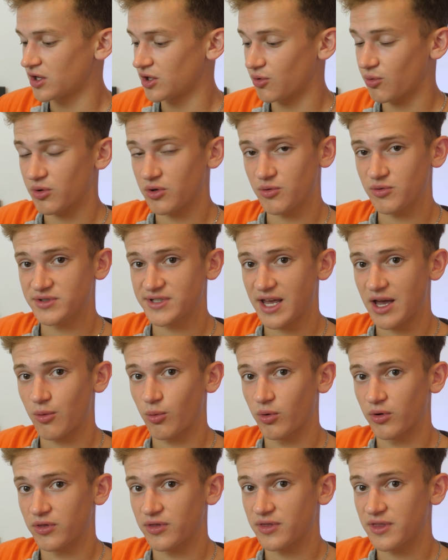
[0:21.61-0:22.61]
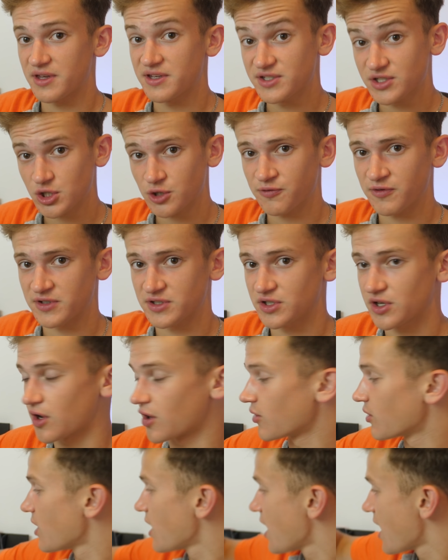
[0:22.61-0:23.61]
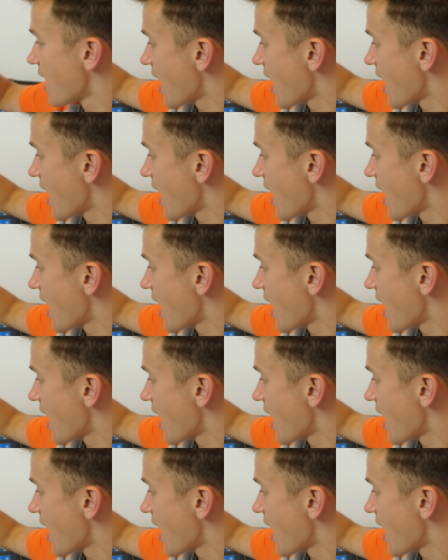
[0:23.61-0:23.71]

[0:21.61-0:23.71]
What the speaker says: You can use that with the Surface Go,